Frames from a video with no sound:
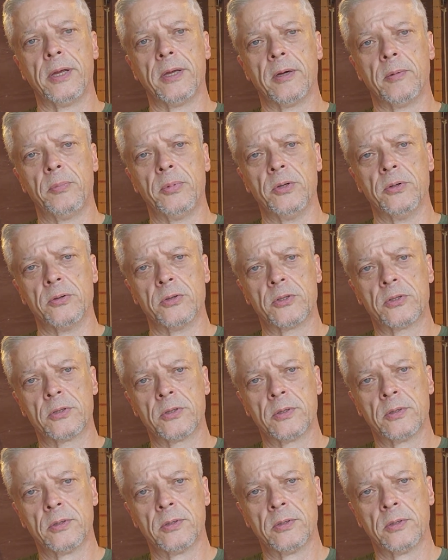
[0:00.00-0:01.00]
abuse,
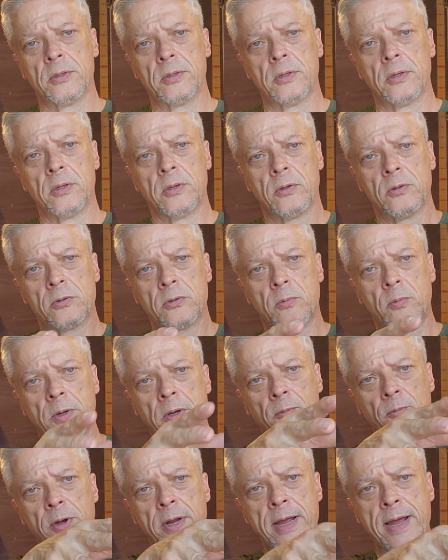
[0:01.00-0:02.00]
so we
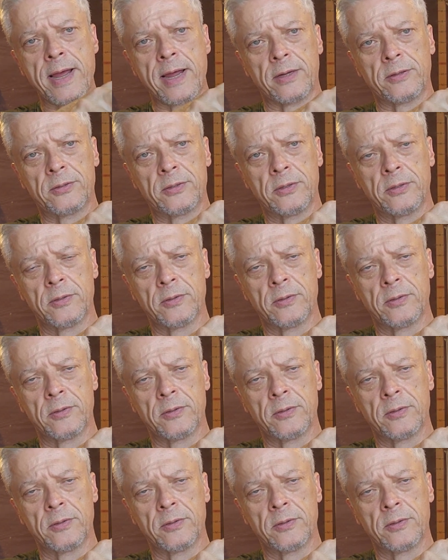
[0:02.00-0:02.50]
react,